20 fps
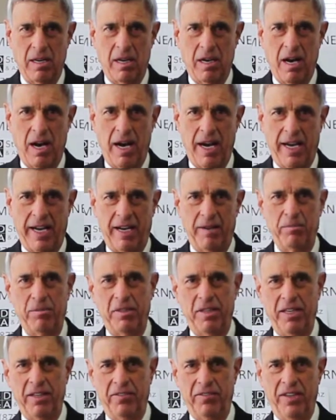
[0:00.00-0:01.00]
Hi, I'm
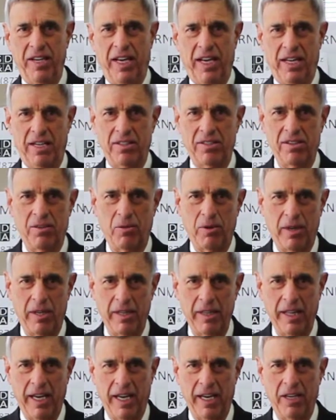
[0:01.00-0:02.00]
Steve Dans. I want to
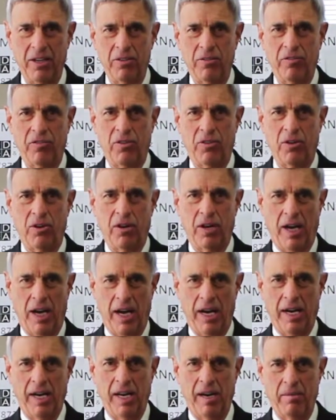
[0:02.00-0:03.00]
thank you
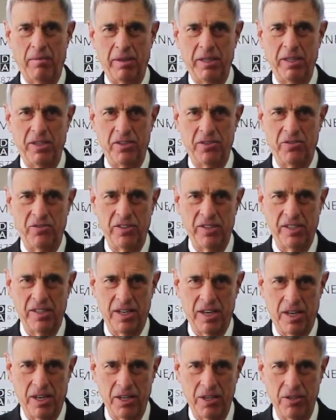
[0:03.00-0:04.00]
for coming to visit
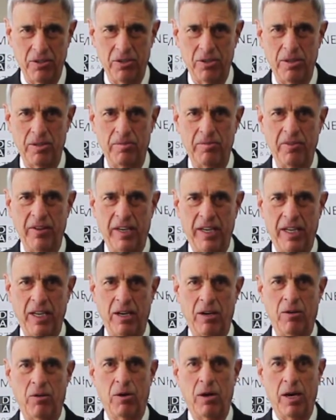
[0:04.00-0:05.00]
our YouTube
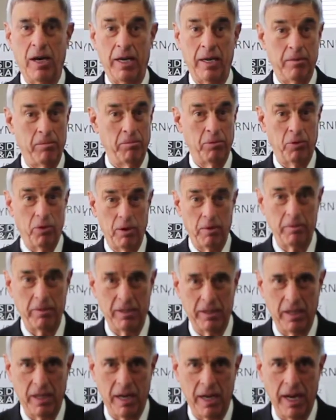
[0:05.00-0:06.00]
video on
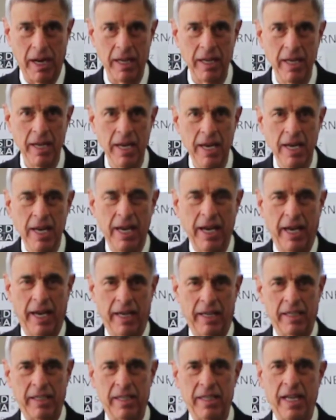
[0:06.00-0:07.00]
employment law.
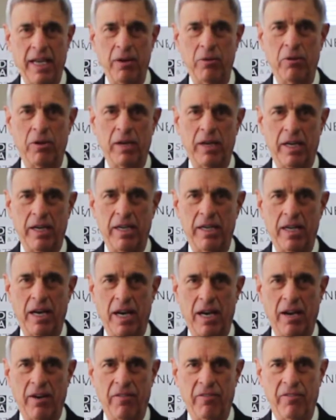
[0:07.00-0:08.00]
And today we're going to
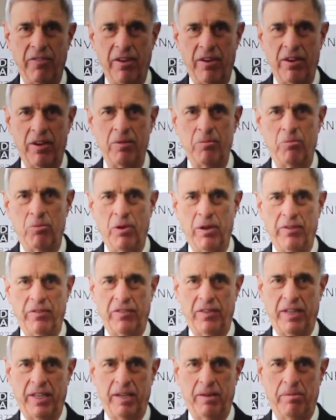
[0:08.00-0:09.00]
talk very
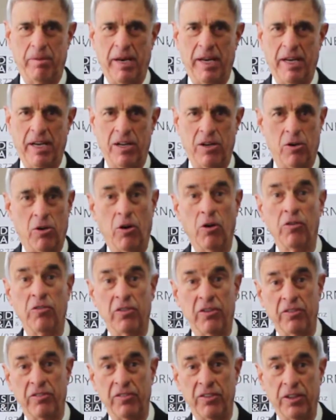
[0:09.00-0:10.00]
briefly about an
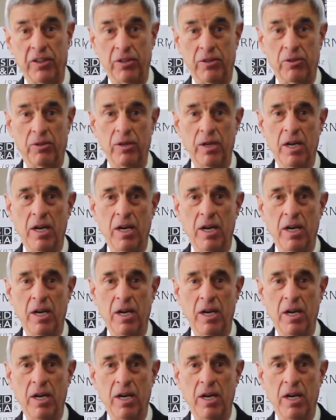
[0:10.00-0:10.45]
overview